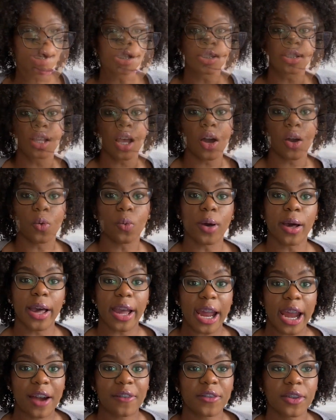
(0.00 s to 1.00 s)
So,
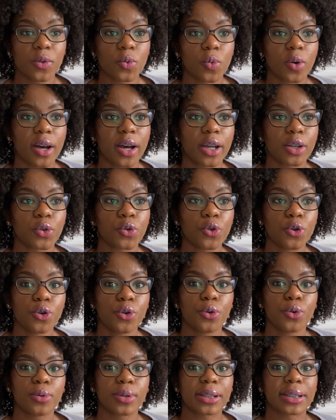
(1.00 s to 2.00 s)
what everyone
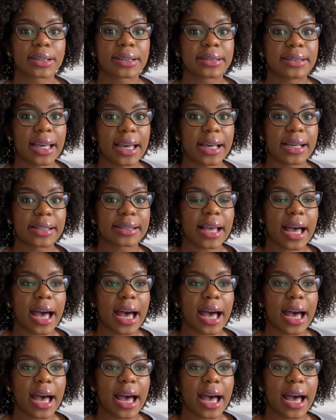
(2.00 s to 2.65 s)
who says